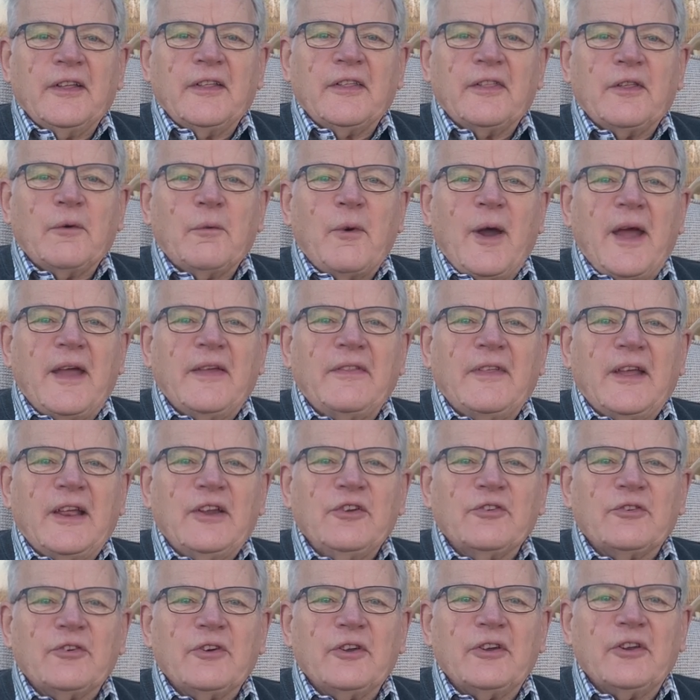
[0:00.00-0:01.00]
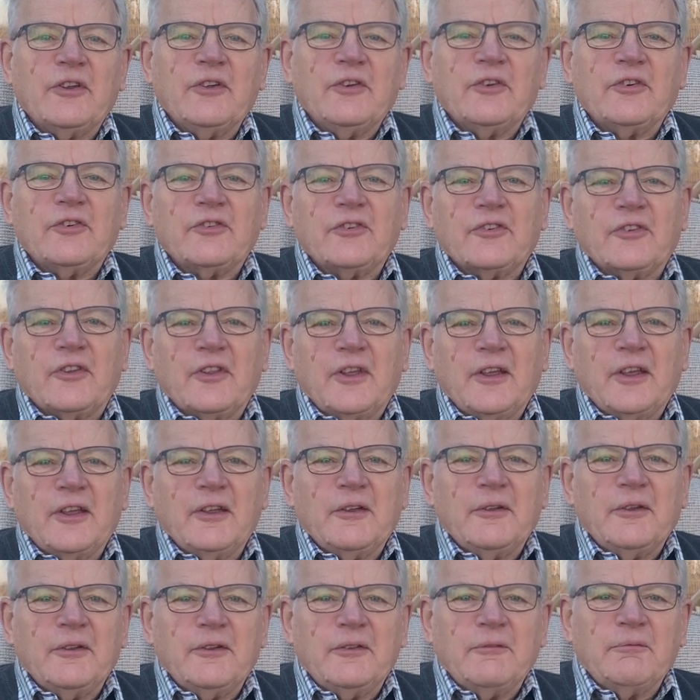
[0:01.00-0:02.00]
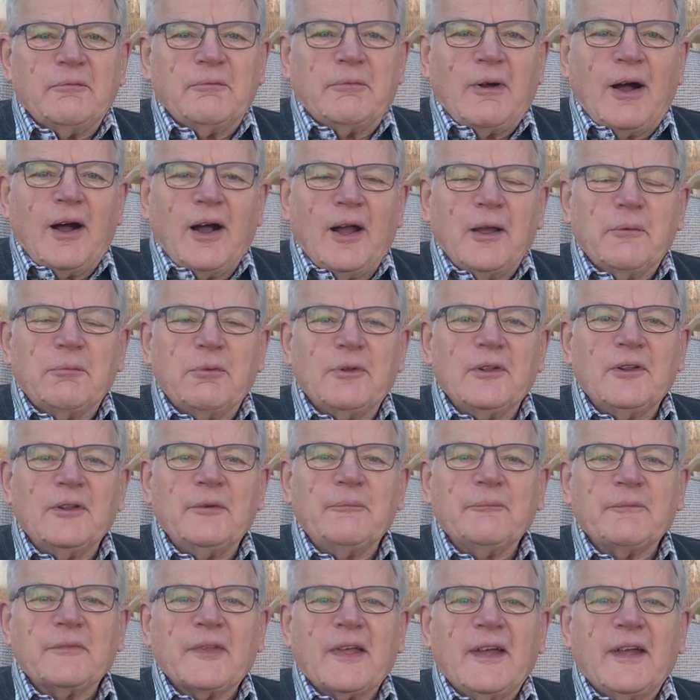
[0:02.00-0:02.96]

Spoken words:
The way they introduced the Bible